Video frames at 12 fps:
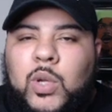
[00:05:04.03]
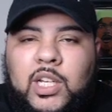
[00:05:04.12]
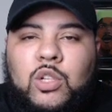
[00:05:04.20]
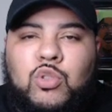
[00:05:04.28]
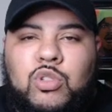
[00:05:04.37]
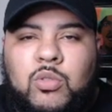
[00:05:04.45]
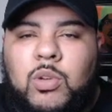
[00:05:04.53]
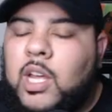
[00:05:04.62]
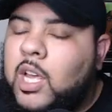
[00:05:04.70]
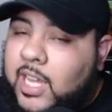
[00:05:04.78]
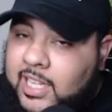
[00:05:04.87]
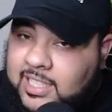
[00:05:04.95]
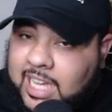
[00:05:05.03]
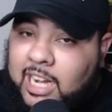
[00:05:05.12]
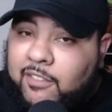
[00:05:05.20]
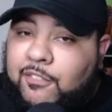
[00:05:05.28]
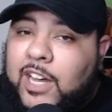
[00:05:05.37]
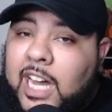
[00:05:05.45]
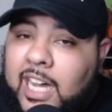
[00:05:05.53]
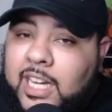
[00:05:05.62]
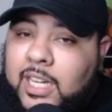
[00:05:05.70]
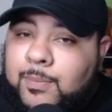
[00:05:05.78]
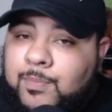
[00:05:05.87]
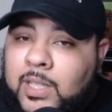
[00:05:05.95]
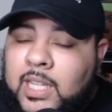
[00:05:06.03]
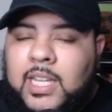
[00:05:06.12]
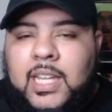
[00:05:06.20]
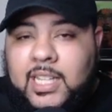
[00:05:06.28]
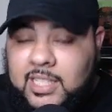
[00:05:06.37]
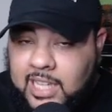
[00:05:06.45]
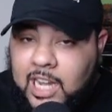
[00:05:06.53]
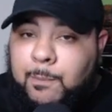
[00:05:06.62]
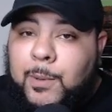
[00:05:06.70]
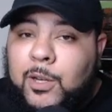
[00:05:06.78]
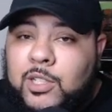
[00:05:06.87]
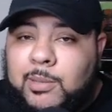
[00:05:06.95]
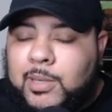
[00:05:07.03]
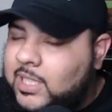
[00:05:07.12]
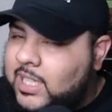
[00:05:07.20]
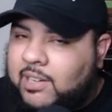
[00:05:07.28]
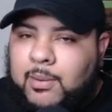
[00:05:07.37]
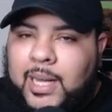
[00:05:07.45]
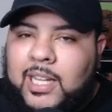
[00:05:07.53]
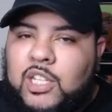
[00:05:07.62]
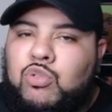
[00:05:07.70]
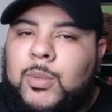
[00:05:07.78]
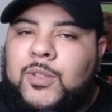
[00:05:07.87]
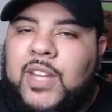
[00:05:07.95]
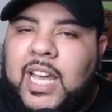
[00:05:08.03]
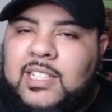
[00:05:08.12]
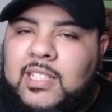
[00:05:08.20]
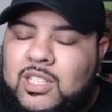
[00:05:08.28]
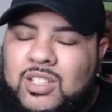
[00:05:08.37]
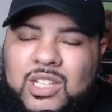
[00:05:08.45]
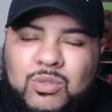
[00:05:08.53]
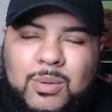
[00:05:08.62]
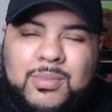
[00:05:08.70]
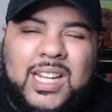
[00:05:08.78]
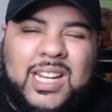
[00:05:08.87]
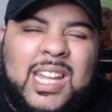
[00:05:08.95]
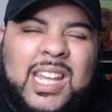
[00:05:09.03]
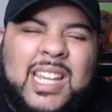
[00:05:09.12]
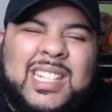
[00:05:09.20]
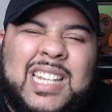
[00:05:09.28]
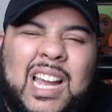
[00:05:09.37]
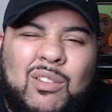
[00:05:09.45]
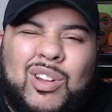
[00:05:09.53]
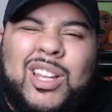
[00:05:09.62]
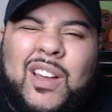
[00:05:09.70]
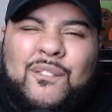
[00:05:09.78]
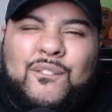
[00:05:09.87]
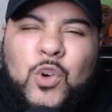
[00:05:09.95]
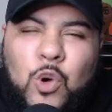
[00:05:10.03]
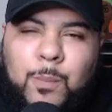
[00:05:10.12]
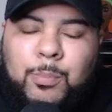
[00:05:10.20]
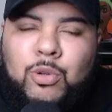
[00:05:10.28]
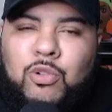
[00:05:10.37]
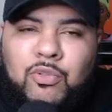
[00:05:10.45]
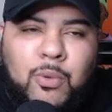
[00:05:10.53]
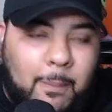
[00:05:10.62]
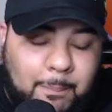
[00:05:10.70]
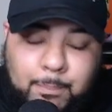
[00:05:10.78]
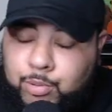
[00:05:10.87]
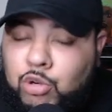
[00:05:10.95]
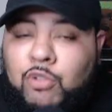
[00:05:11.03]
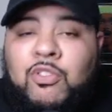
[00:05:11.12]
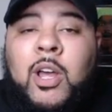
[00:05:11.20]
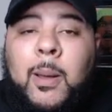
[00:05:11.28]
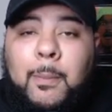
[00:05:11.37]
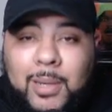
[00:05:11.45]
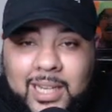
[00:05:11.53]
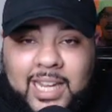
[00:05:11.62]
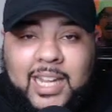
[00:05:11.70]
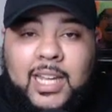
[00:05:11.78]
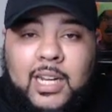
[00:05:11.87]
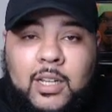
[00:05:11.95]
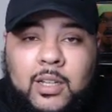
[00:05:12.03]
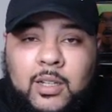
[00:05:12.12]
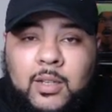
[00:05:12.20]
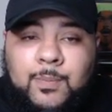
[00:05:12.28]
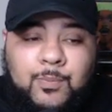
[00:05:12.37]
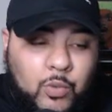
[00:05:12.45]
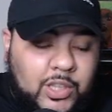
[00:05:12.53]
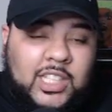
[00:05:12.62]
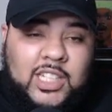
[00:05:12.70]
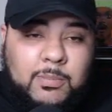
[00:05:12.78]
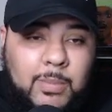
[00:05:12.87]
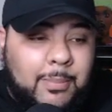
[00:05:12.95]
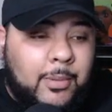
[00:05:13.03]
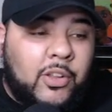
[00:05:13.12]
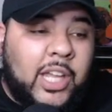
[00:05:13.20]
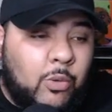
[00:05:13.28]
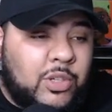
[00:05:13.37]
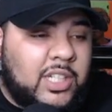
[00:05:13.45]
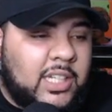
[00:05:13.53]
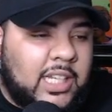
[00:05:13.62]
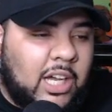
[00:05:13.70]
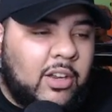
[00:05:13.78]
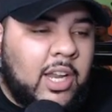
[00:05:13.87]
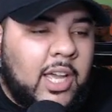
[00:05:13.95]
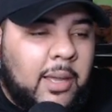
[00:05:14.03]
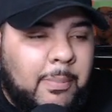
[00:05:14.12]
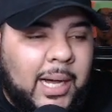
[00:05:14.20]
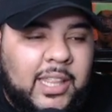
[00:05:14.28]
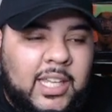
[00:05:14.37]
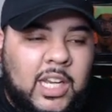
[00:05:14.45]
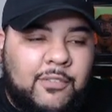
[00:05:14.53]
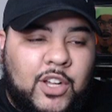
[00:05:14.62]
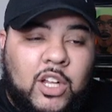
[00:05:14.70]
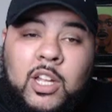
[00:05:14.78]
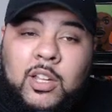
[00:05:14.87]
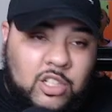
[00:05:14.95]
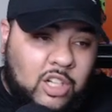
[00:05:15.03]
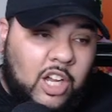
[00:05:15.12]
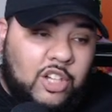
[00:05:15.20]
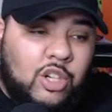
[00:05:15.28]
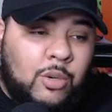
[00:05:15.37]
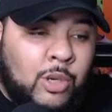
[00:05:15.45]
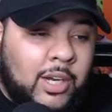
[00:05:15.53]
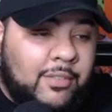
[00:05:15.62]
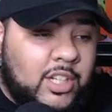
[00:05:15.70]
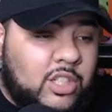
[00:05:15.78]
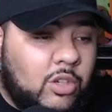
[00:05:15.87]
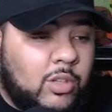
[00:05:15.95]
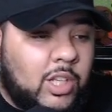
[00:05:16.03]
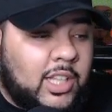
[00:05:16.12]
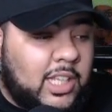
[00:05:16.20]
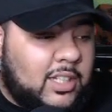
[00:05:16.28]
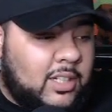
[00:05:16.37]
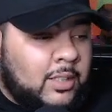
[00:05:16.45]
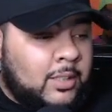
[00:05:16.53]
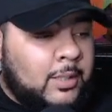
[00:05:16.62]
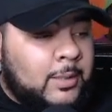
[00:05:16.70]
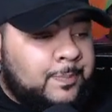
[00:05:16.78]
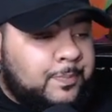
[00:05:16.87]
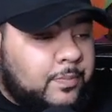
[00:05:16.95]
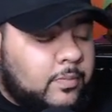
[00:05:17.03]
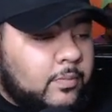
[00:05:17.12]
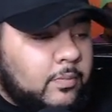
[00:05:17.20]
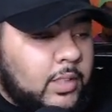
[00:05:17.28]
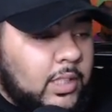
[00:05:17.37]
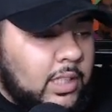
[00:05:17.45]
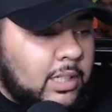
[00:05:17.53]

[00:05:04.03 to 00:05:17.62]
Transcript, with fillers: need to. Is that a fine? Is that a penalty? Because everybody in this room is vaccinated, so that's what I'm saying. It's not really a foolproof proof plan with this memo that was sent out by the NFL. There's also more evidence too. Look at this. Let